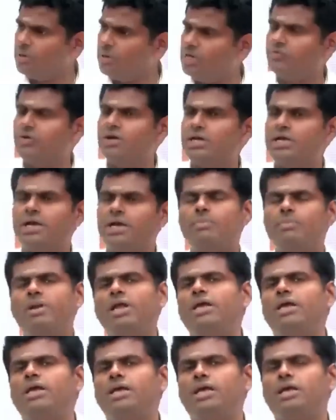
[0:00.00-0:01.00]
will play
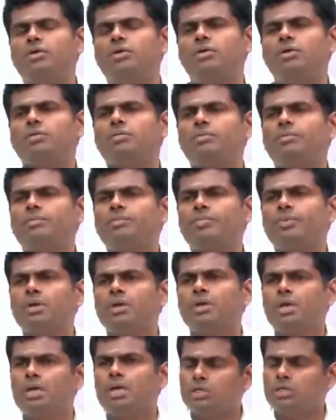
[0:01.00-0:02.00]
a key role.
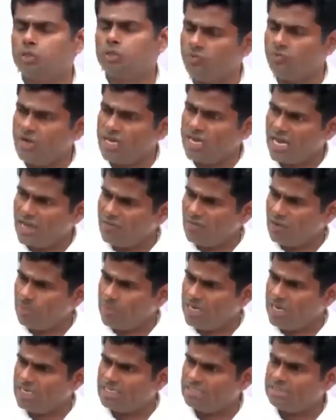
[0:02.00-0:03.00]
So we have a
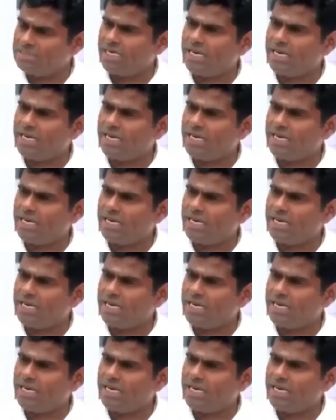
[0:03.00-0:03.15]
minister